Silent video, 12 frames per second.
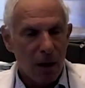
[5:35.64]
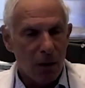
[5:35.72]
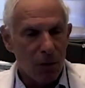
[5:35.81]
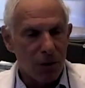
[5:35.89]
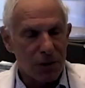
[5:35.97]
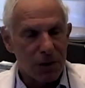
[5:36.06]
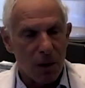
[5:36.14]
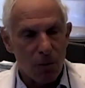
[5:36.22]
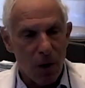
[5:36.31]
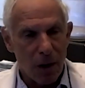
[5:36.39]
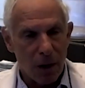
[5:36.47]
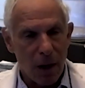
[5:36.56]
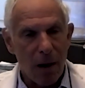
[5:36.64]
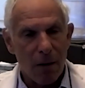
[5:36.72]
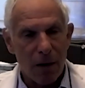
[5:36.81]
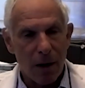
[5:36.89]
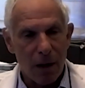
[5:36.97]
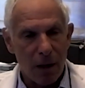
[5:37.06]
uh, with some
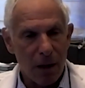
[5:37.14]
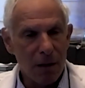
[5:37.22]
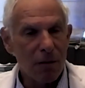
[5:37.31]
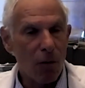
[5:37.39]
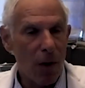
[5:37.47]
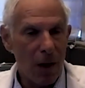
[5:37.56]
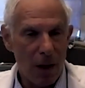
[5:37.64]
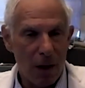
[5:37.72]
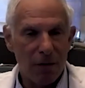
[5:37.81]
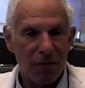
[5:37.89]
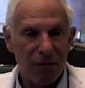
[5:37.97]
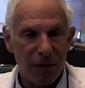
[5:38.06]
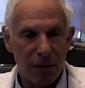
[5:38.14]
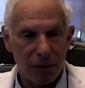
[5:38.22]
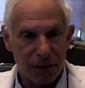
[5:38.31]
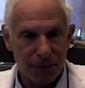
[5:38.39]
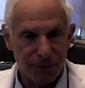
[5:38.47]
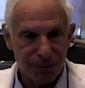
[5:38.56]
regularity in the radiated
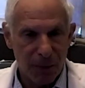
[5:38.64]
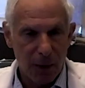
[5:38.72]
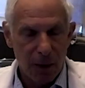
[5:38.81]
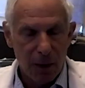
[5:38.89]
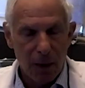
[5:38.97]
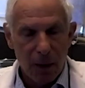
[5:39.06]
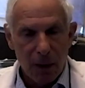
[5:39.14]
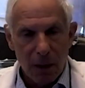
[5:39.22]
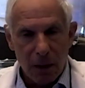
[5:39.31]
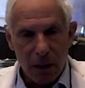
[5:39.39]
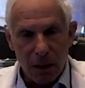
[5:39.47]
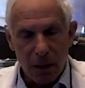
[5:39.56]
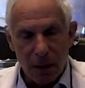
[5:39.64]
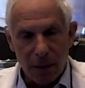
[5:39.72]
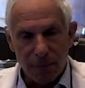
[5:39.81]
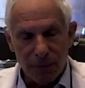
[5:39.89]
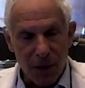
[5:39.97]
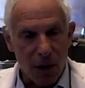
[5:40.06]
field
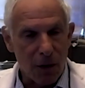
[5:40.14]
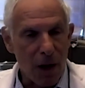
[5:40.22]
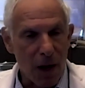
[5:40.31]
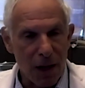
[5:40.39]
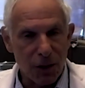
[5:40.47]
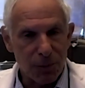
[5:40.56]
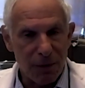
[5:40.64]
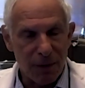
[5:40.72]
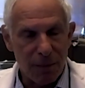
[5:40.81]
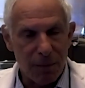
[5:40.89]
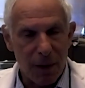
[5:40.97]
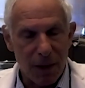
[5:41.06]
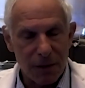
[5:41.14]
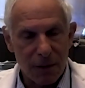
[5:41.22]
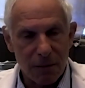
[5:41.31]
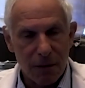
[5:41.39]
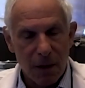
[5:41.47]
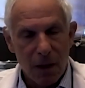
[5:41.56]
um, that are not HPV
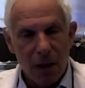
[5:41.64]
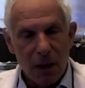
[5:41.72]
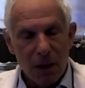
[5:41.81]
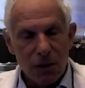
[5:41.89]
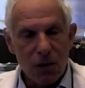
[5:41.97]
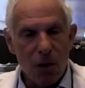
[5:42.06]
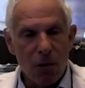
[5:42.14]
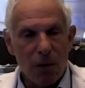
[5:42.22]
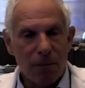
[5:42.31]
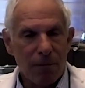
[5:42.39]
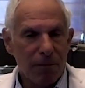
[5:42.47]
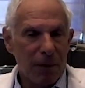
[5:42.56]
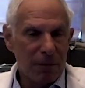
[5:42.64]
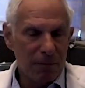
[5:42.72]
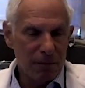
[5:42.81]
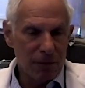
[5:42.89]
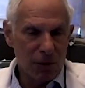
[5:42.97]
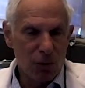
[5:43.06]
positive. So,
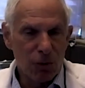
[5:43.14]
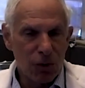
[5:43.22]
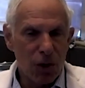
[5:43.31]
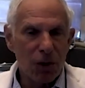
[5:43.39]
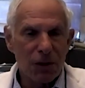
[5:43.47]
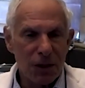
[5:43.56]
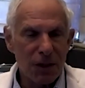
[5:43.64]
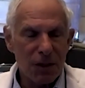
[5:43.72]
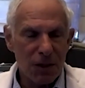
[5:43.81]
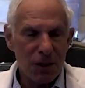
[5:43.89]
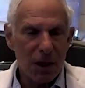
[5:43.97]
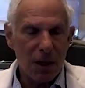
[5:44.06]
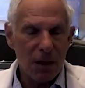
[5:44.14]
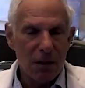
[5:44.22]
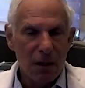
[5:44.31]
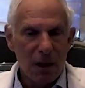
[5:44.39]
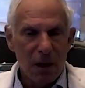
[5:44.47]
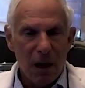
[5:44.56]
but to return to this
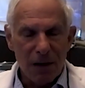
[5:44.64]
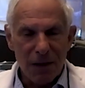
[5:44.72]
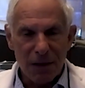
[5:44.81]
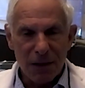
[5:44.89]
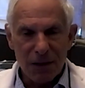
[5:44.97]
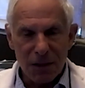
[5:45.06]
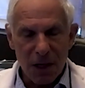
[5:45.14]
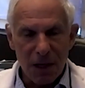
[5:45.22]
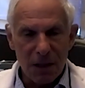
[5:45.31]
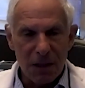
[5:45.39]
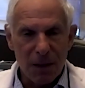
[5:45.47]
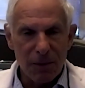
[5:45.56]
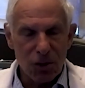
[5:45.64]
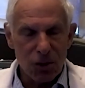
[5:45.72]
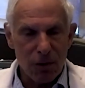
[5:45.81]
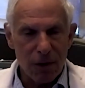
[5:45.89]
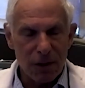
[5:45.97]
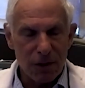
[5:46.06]
study, I think this study
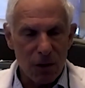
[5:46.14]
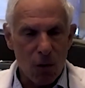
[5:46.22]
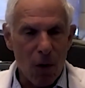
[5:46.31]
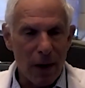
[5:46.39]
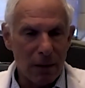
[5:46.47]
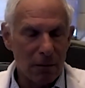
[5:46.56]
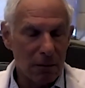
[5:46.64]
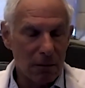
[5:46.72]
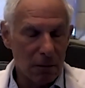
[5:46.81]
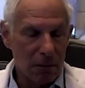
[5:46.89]
demonstrates quite